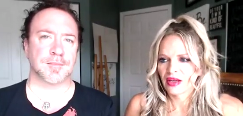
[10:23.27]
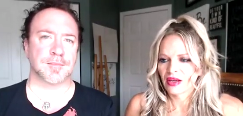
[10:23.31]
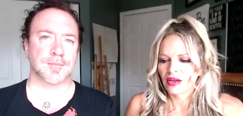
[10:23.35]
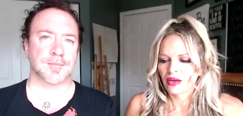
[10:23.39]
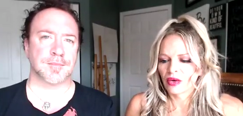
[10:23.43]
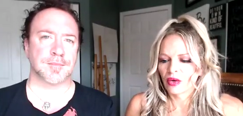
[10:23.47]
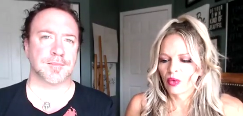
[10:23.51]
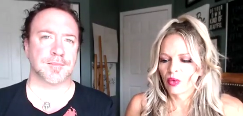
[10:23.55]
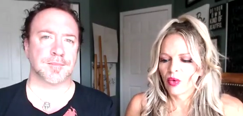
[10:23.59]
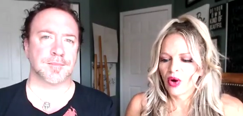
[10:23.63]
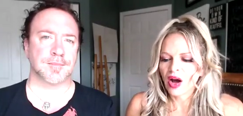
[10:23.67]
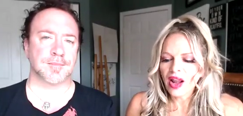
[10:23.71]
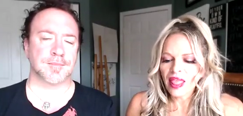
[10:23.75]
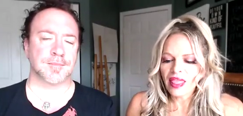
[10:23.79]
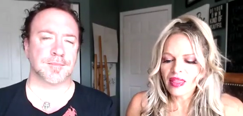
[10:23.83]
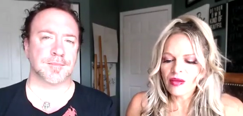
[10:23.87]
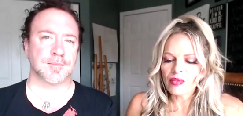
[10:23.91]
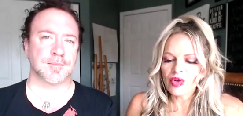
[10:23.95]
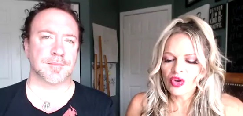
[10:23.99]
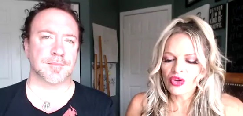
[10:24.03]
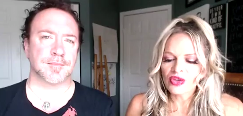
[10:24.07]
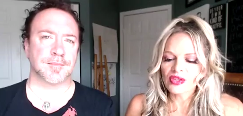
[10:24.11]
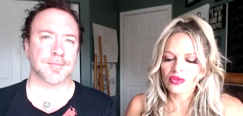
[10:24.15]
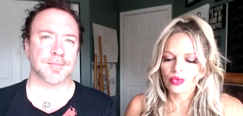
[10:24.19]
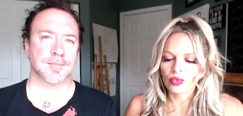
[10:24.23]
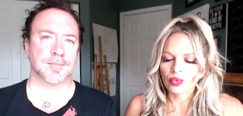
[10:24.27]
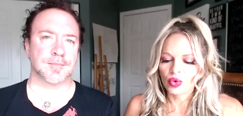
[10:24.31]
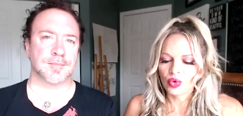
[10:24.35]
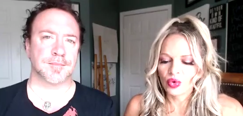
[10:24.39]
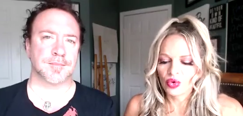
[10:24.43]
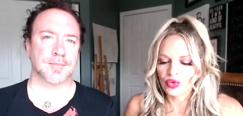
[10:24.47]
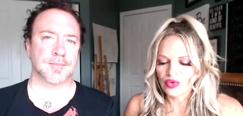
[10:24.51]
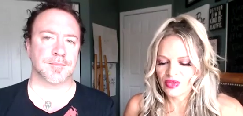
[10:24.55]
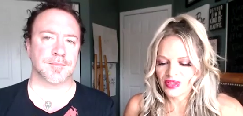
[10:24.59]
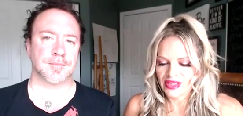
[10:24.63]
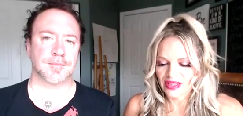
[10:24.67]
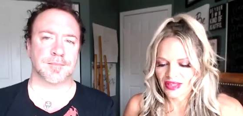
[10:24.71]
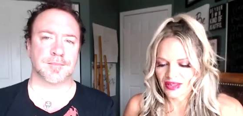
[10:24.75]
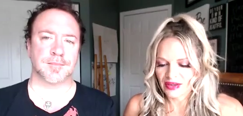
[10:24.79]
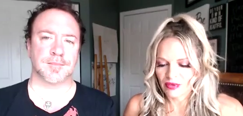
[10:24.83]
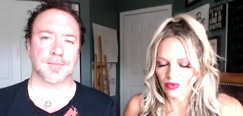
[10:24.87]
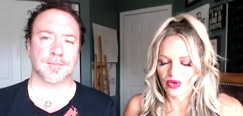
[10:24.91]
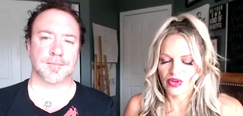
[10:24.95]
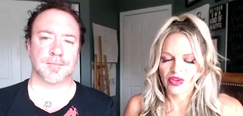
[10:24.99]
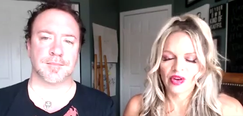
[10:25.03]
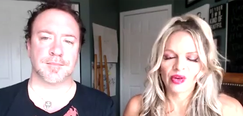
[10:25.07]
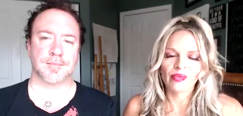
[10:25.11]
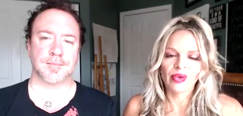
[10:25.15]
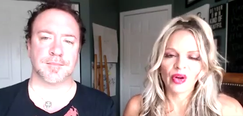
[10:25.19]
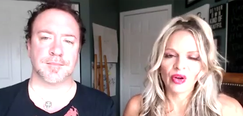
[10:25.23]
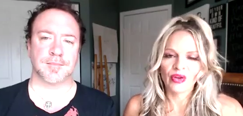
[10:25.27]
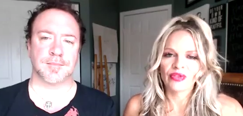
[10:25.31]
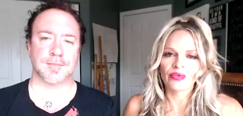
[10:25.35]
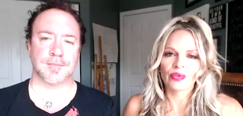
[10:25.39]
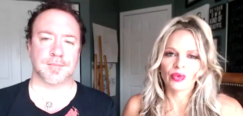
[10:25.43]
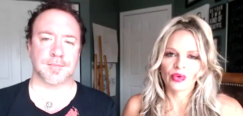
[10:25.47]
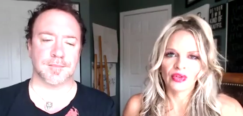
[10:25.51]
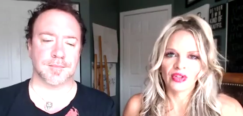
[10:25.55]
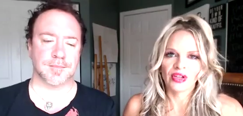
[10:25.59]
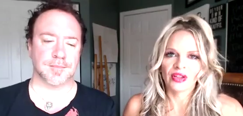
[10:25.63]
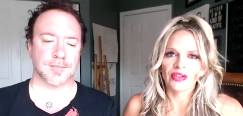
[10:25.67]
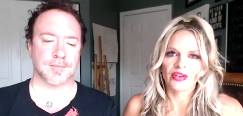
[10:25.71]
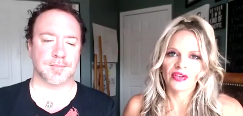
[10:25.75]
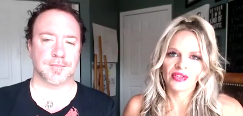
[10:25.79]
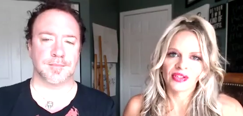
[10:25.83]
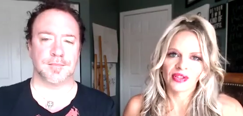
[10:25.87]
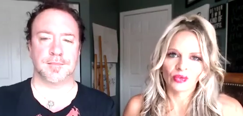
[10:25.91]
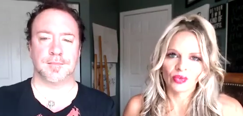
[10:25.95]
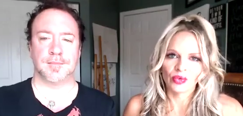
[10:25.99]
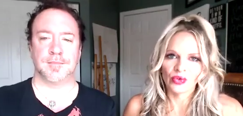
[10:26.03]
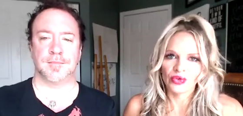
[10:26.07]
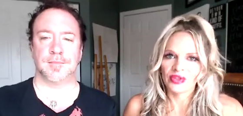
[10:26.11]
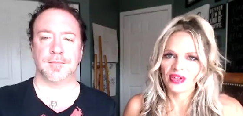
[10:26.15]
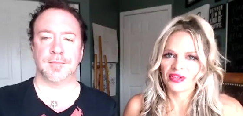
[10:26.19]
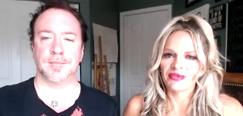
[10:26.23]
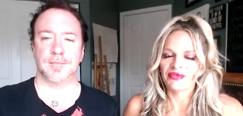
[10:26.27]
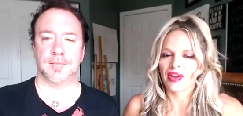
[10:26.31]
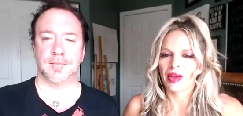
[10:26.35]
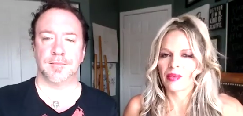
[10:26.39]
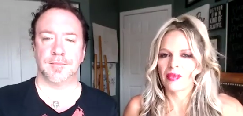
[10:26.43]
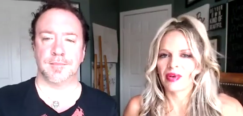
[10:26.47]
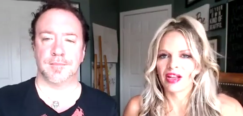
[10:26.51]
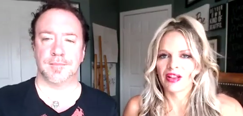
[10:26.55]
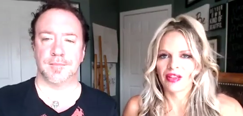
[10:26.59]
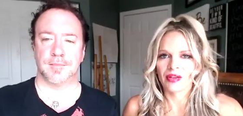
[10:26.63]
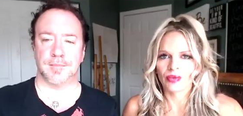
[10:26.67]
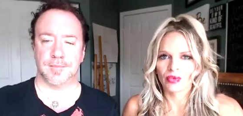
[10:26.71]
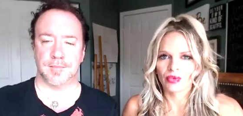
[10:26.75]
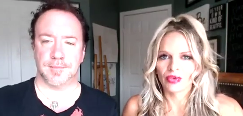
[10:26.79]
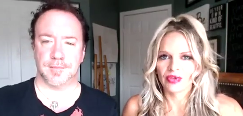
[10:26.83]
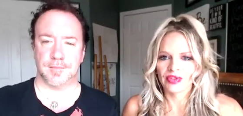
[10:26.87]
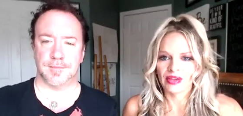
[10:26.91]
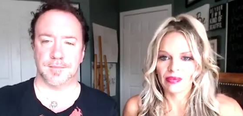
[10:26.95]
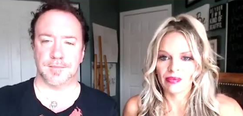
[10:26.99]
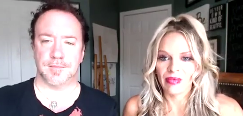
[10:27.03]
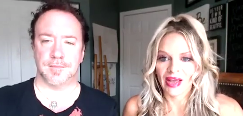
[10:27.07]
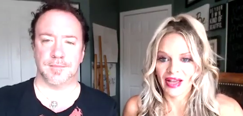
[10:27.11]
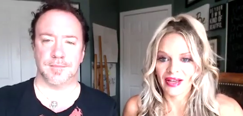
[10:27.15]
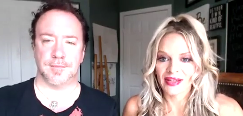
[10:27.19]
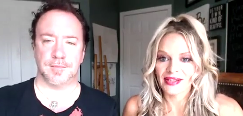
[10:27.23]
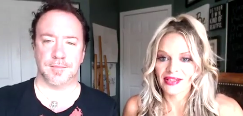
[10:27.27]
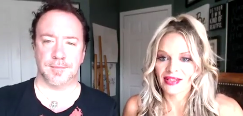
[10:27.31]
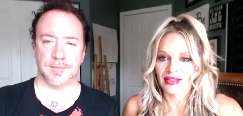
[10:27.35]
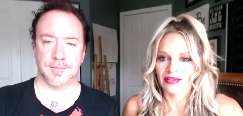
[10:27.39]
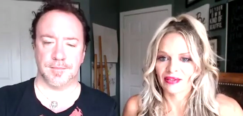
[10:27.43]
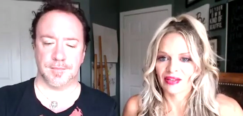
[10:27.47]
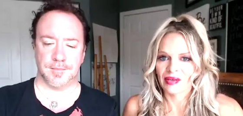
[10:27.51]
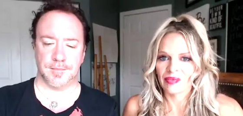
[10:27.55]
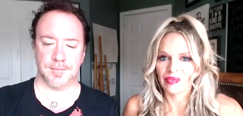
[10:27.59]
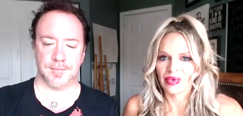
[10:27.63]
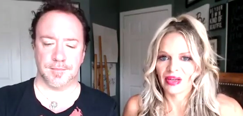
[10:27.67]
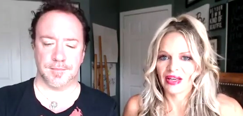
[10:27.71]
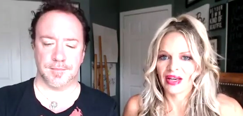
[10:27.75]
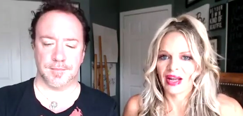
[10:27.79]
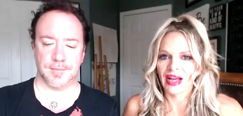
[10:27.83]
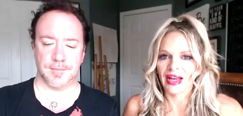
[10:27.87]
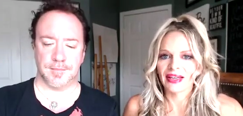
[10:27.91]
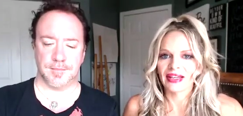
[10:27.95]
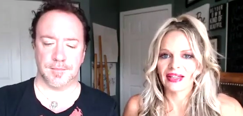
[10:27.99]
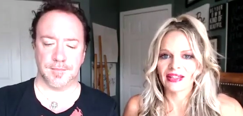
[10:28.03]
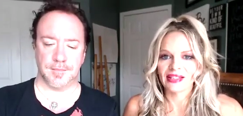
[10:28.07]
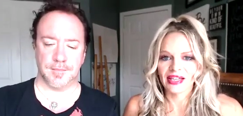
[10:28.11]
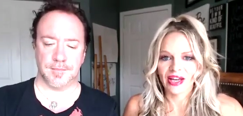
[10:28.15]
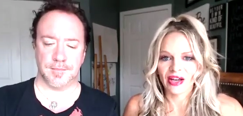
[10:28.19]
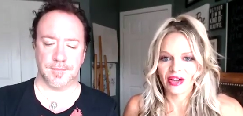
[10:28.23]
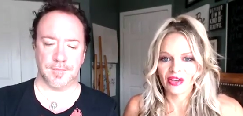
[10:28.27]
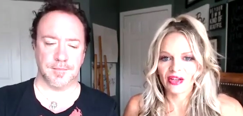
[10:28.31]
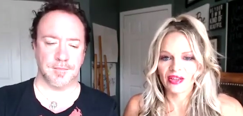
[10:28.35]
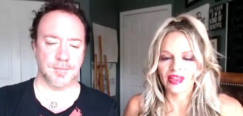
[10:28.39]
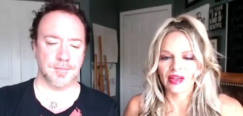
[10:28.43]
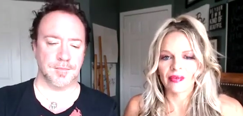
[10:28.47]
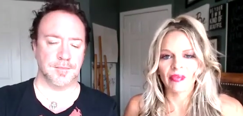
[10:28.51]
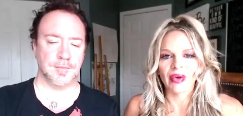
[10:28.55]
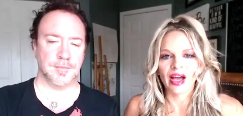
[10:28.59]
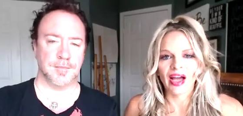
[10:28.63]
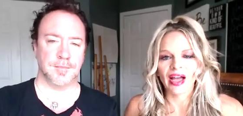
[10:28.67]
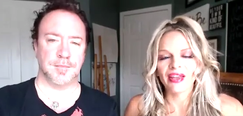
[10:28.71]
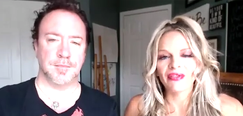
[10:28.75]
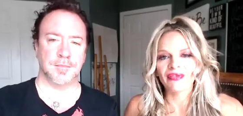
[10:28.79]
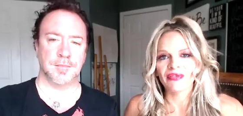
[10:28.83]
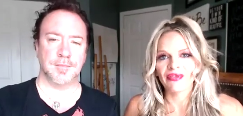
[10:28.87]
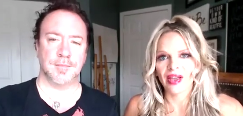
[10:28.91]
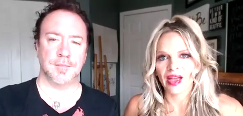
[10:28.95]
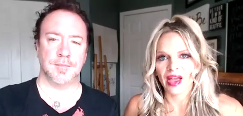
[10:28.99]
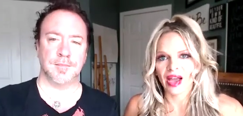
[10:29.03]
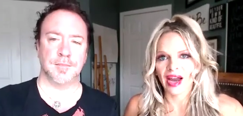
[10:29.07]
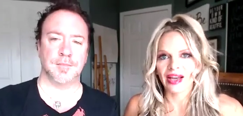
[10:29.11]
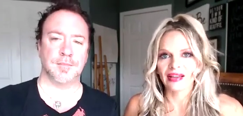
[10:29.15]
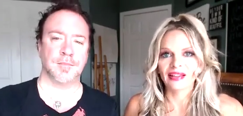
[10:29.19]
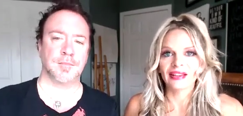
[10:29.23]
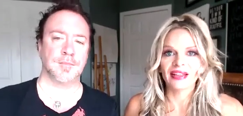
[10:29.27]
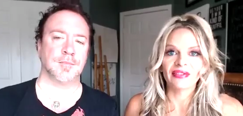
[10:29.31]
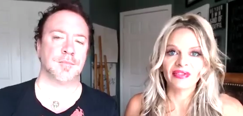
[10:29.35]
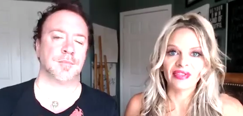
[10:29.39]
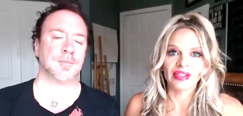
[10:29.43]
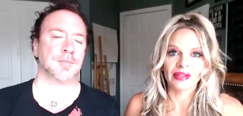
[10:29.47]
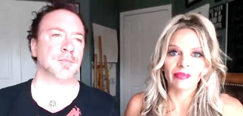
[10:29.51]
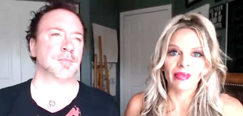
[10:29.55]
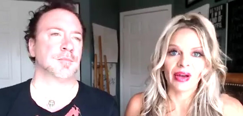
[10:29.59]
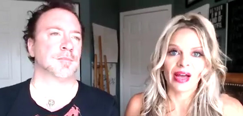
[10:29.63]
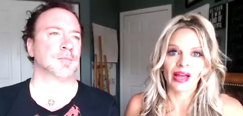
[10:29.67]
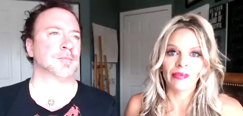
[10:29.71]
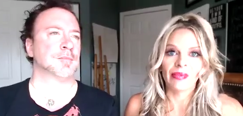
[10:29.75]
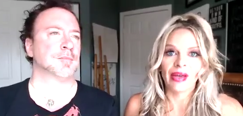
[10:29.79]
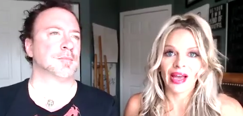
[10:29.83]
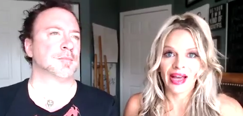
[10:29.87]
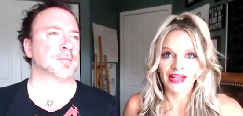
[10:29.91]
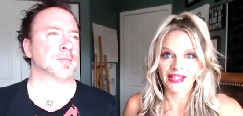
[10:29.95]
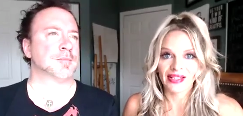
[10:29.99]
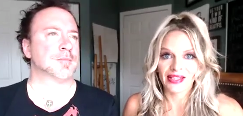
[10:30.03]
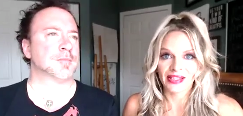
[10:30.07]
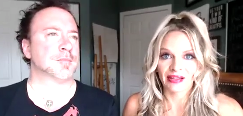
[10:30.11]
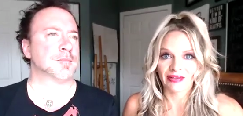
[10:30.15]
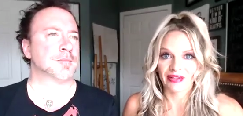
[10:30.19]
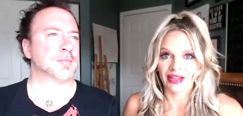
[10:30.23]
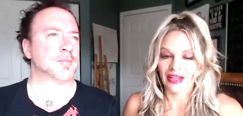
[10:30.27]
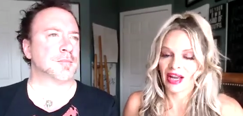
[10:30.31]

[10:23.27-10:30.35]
Speaker 1: one of the most wounded. Well, they're both wounded. There's the wounded feminine, and the wounded masculine. But I can tell you that my fe- I lived in my masculine.